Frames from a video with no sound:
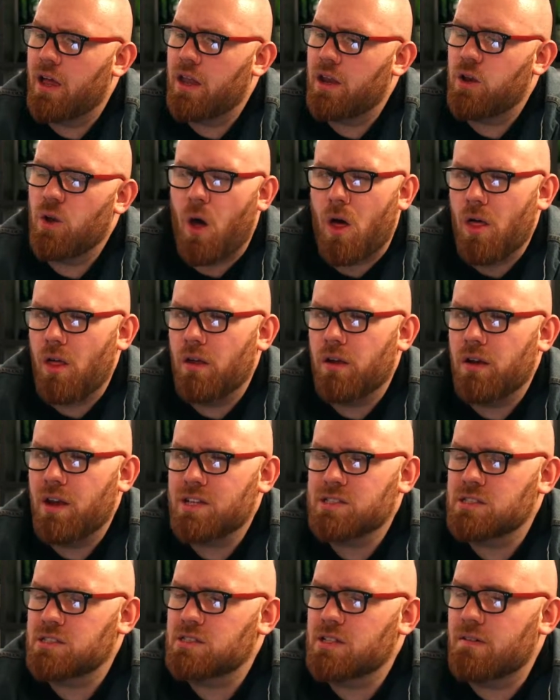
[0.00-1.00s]
Not
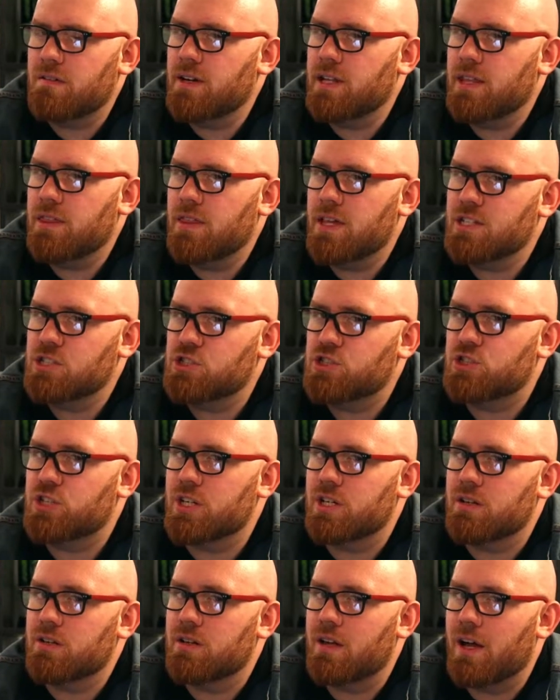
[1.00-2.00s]
necessarily this
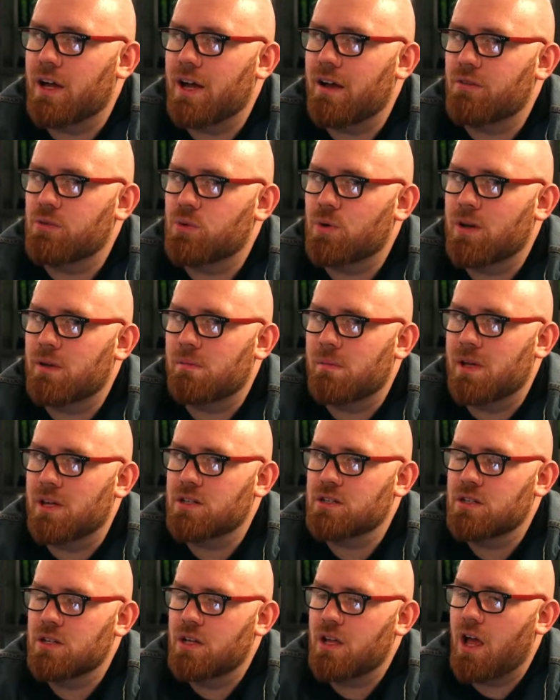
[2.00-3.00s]
gin, I have to admit.
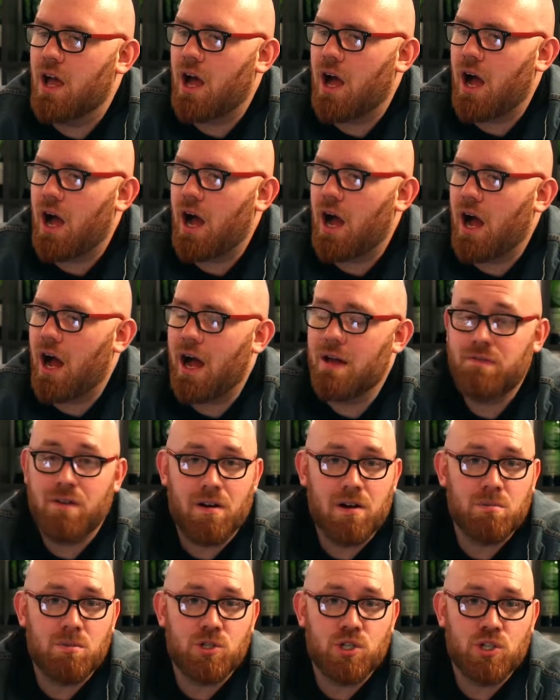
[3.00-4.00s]
I
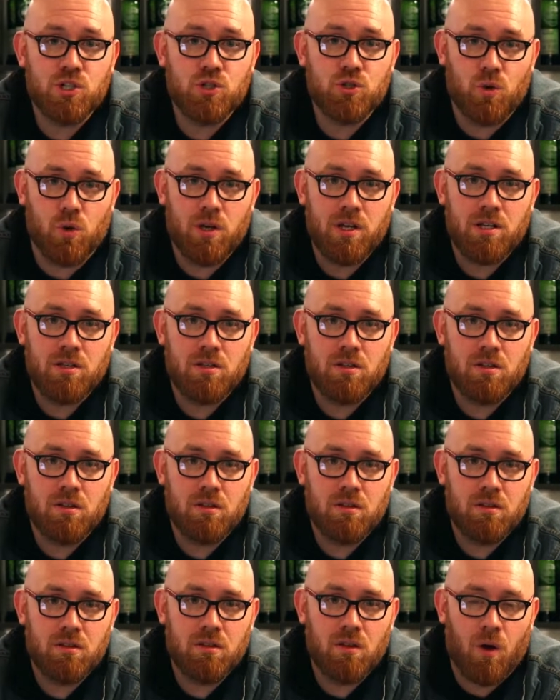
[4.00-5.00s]
very much enjoyed
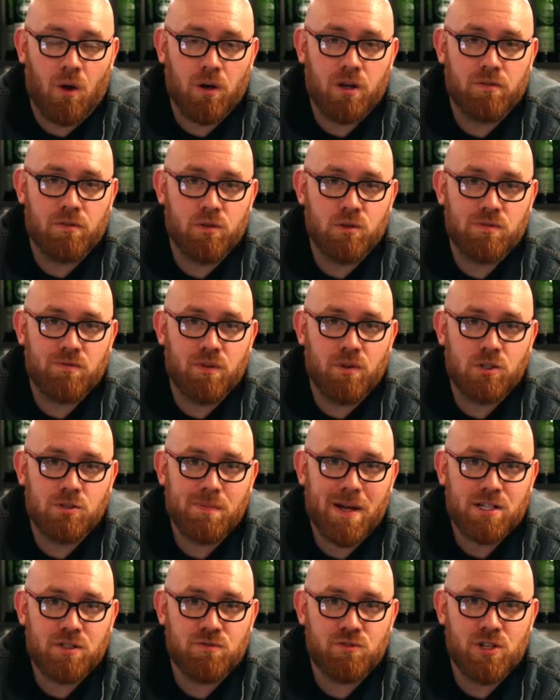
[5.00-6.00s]
Holyrood's first
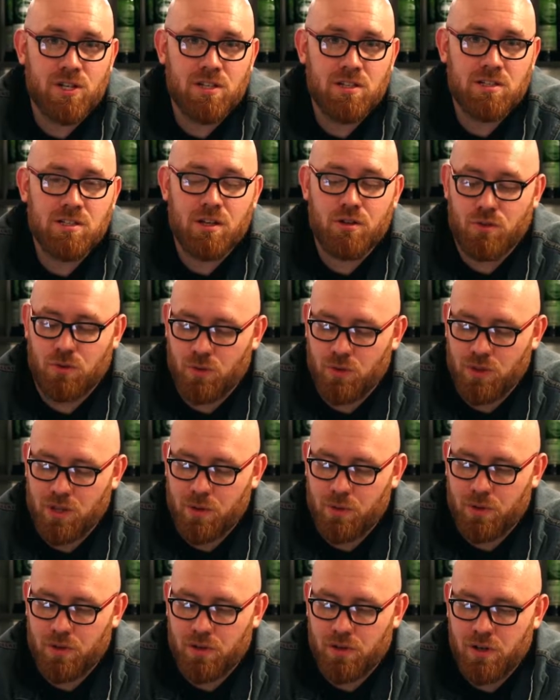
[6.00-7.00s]
batch of gins. I thought they
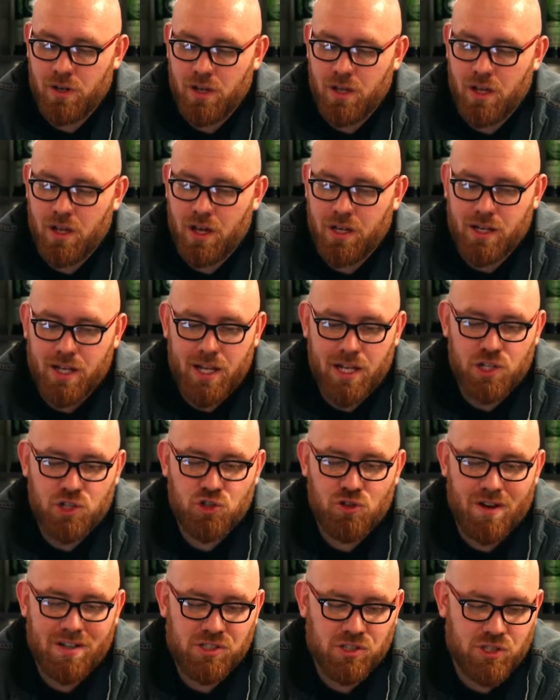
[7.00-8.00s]
were an
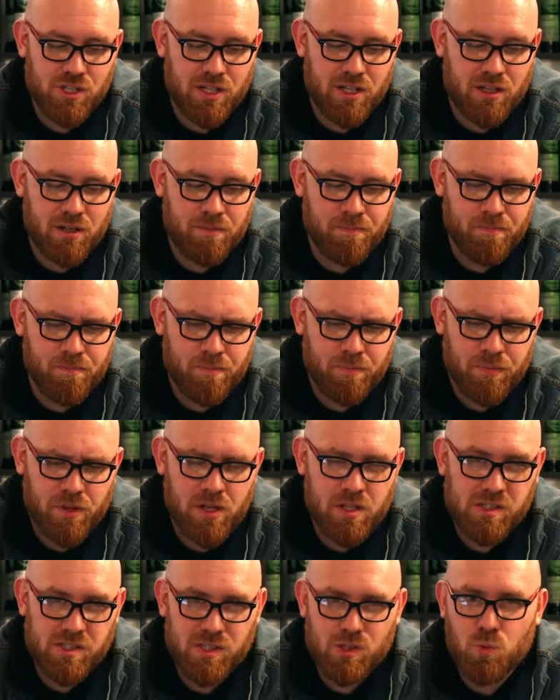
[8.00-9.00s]
interesting
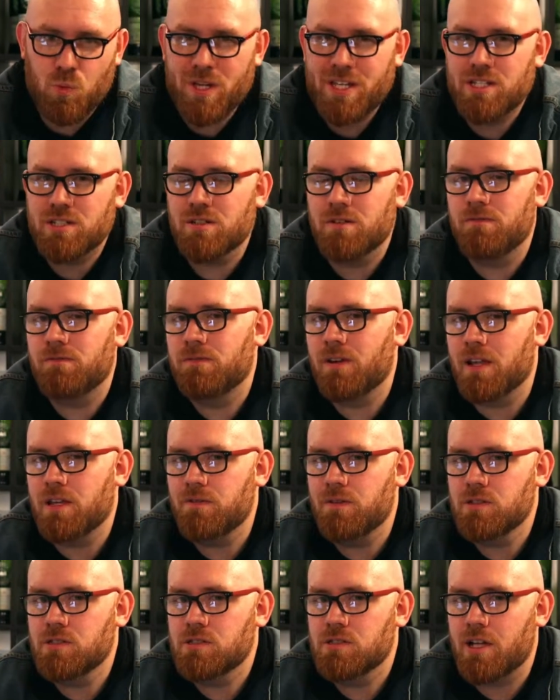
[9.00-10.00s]
suite of
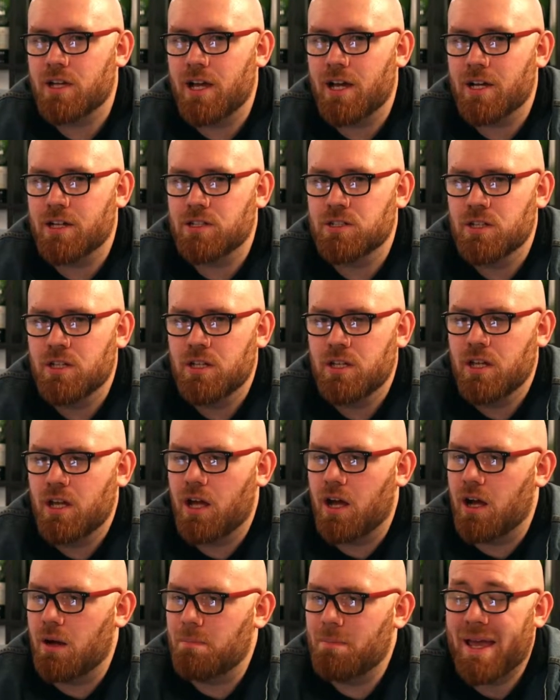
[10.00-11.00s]
flavours. They had
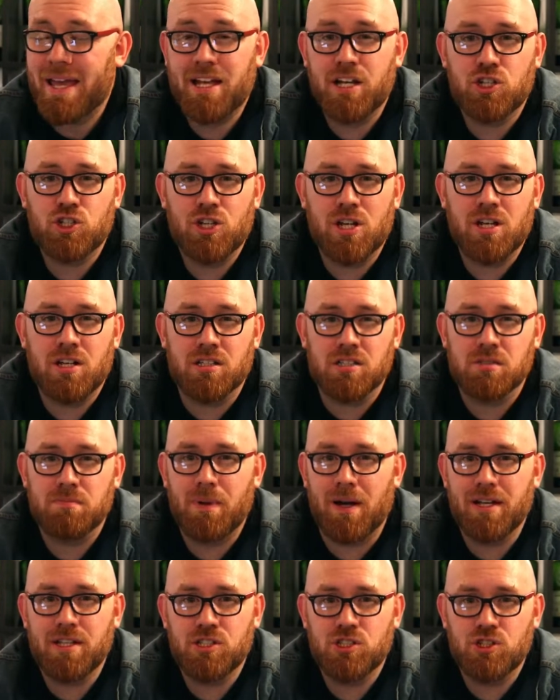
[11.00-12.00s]
pink gin, a
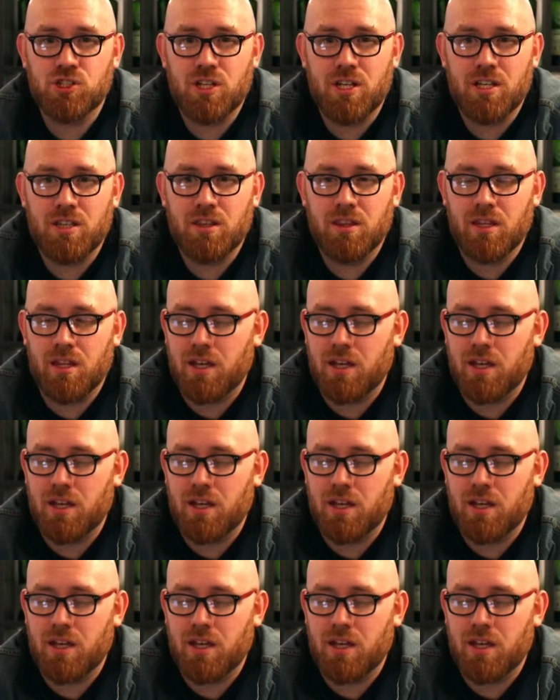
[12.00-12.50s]
spice gin.